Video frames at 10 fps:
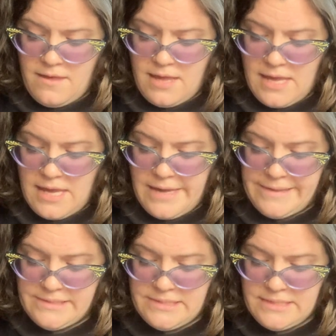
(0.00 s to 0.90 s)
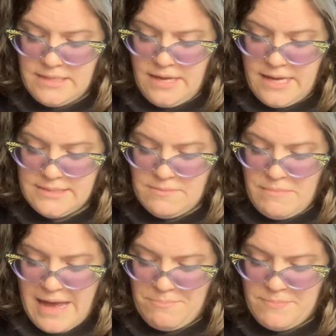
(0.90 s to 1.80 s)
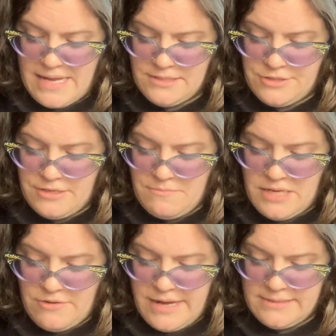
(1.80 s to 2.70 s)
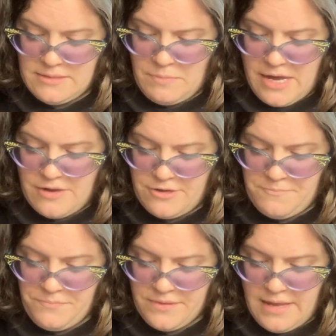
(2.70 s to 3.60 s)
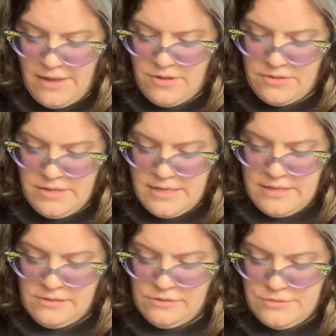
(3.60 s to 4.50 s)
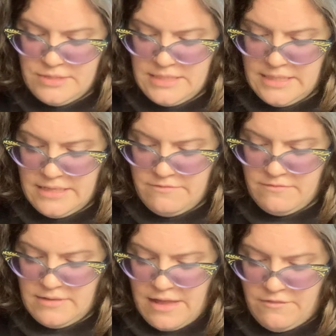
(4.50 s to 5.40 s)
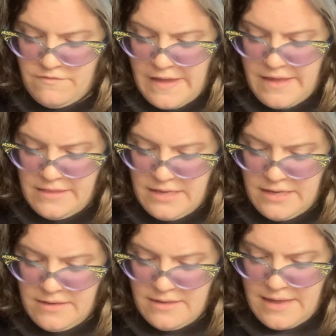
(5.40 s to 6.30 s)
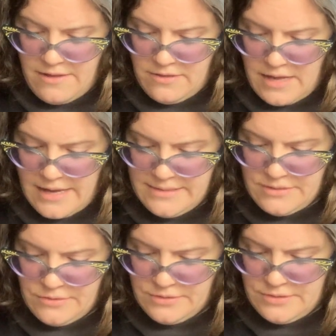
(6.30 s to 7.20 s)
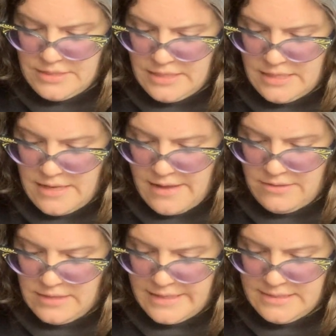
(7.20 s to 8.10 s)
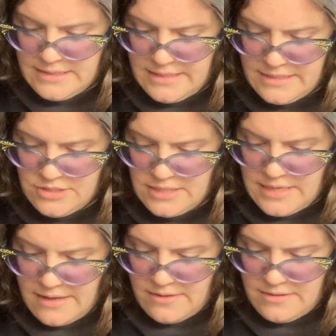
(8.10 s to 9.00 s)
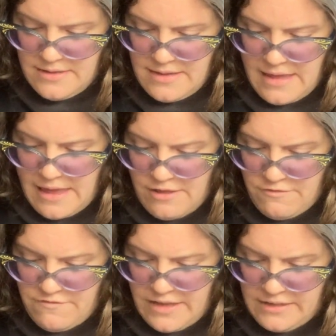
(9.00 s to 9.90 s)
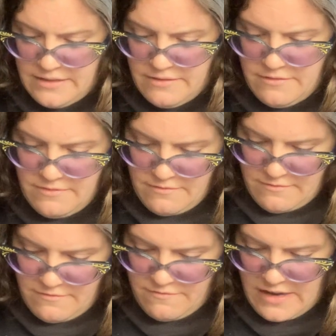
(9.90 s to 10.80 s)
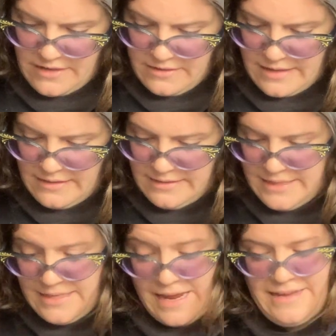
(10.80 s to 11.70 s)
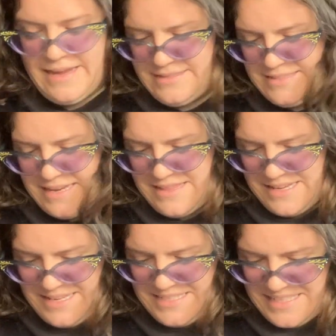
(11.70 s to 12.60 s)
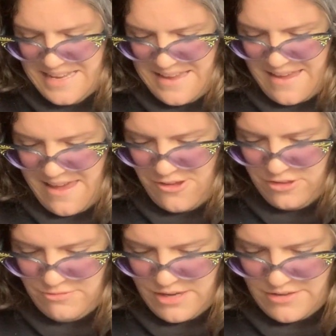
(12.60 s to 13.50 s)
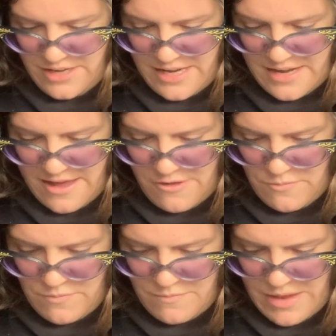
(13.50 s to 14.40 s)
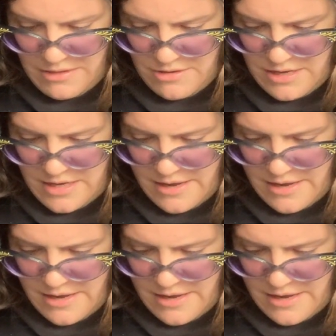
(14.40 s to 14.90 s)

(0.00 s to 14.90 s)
And it has a MAP master amino acid pattern: L-leucine, L-valine, L-isoleucine, L-lysine HCl, L-phenylalanine, I can't say these, L-threonine, L-methionine,